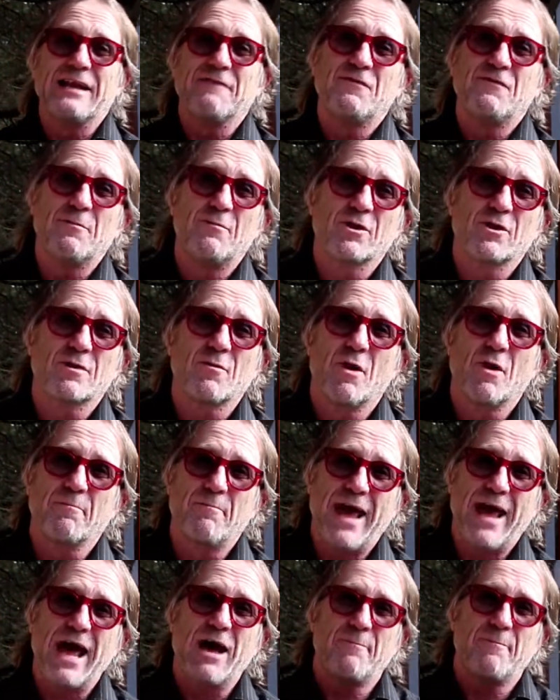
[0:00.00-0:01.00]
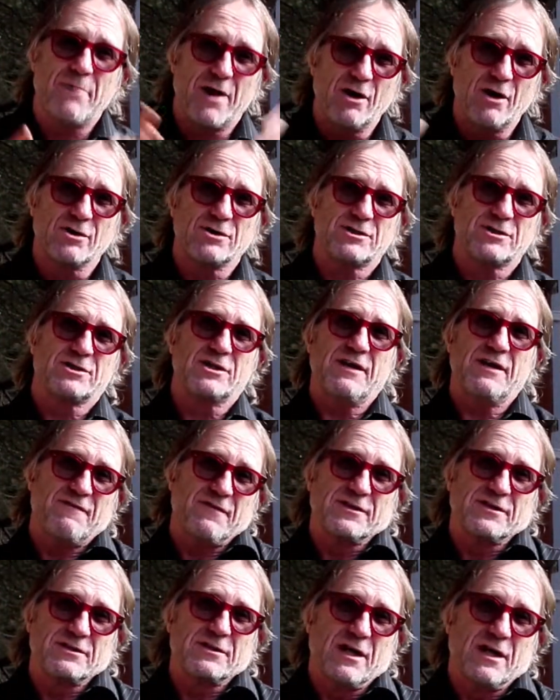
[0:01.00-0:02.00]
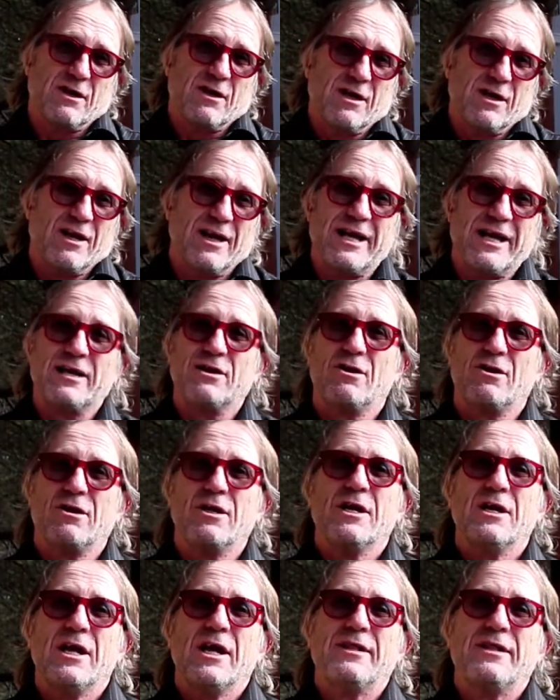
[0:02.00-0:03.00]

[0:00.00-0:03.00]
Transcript: if you put them on power posts, if it's legal,